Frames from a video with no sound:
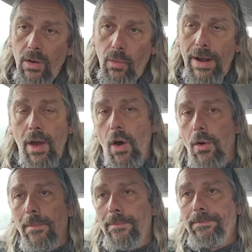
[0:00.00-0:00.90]
went
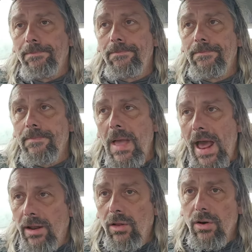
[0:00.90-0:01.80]
home,
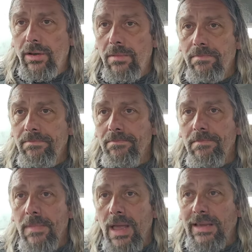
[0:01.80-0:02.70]
had a look.
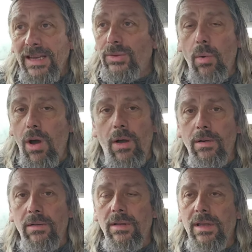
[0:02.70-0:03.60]
Guess what?
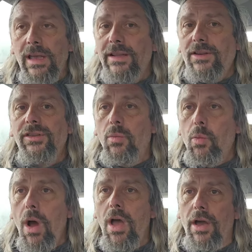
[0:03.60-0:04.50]
It
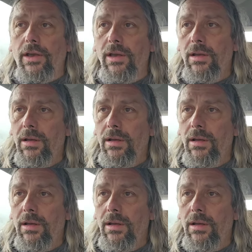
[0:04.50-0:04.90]
doesn't work.